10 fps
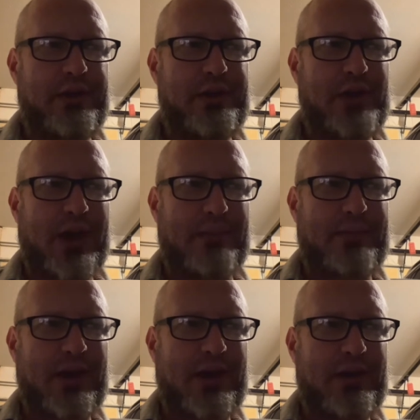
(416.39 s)
Then you had
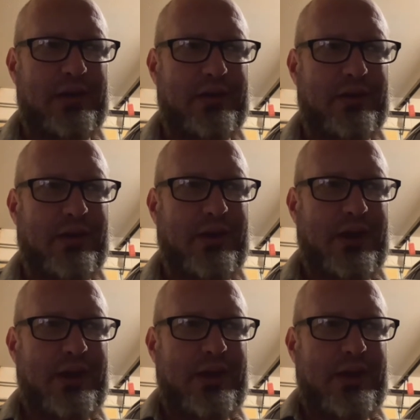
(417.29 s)
Apollo,
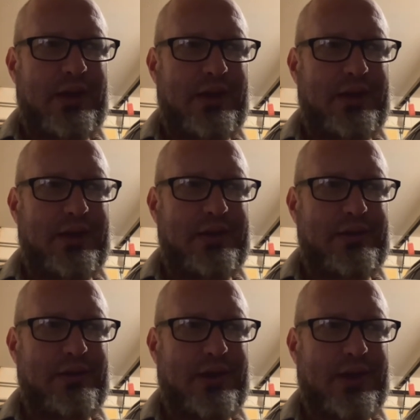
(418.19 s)
and then
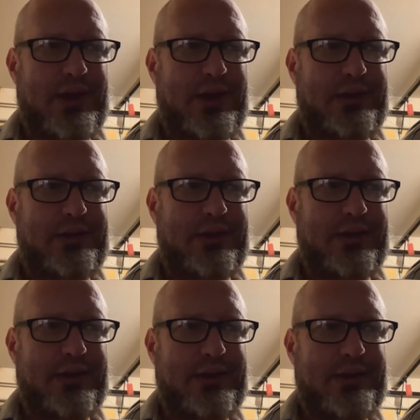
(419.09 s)
you had
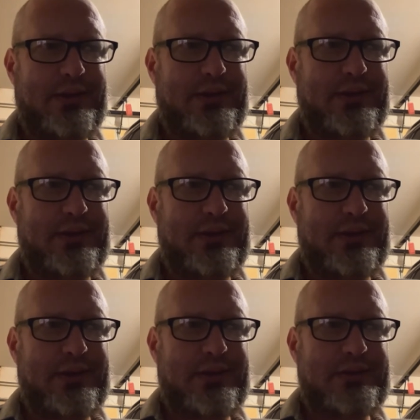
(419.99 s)

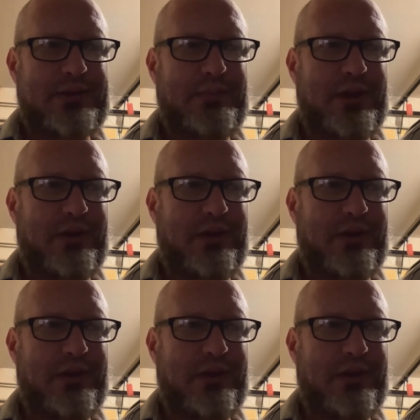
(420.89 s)
some of the